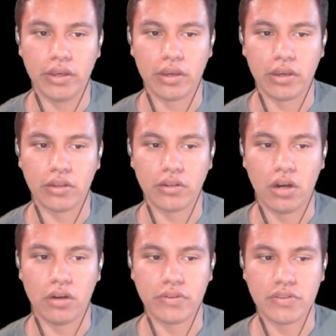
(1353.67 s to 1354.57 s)
And
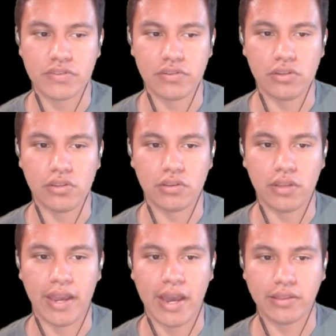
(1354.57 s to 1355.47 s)
obviously,
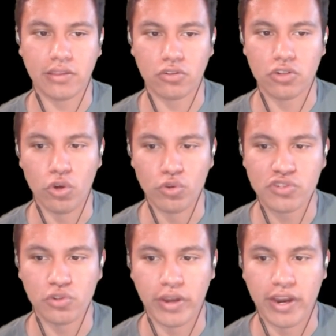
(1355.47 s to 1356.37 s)
they had their
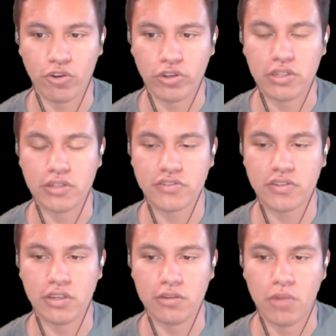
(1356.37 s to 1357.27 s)
coastal
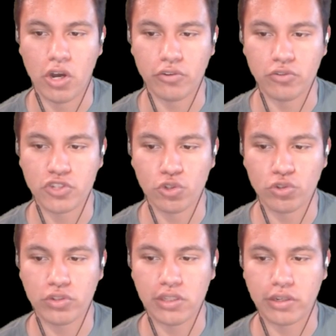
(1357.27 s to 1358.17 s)
areas in modern
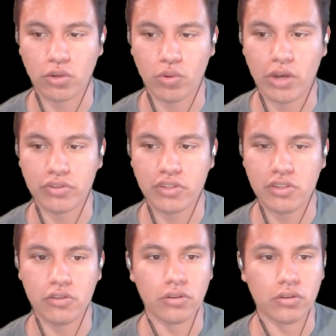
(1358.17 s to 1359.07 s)
Turkey, like around
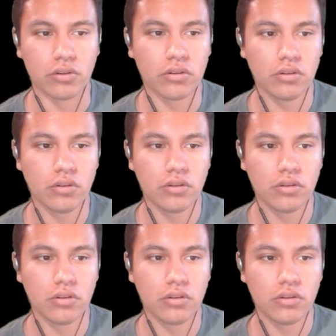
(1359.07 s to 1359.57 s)
here.